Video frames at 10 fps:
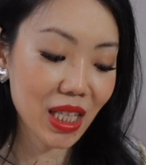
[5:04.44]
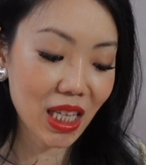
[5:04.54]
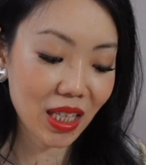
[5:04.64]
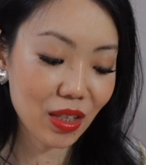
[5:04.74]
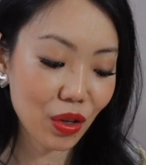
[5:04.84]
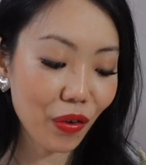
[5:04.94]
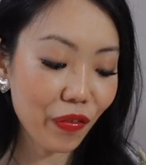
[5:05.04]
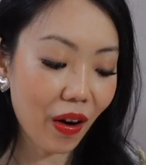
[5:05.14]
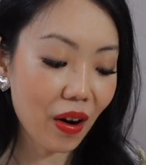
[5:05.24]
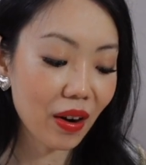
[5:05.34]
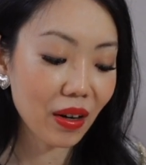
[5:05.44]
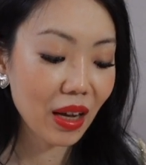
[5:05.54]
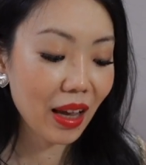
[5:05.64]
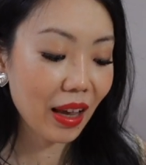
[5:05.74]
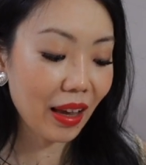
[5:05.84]
seen so far.
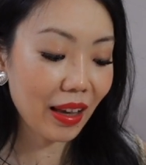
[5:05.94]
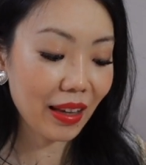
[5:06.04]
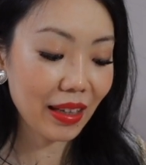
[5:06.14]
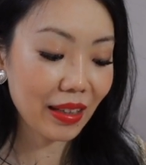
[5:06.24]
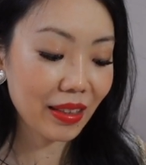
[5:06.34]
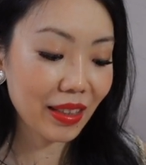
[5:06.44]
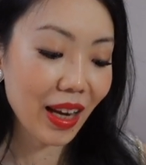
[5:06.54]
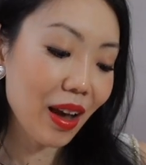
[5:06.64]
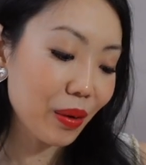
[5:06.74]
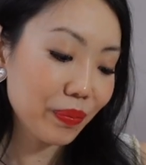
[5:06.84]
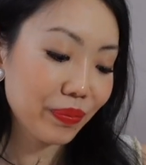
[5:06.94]
And yeah,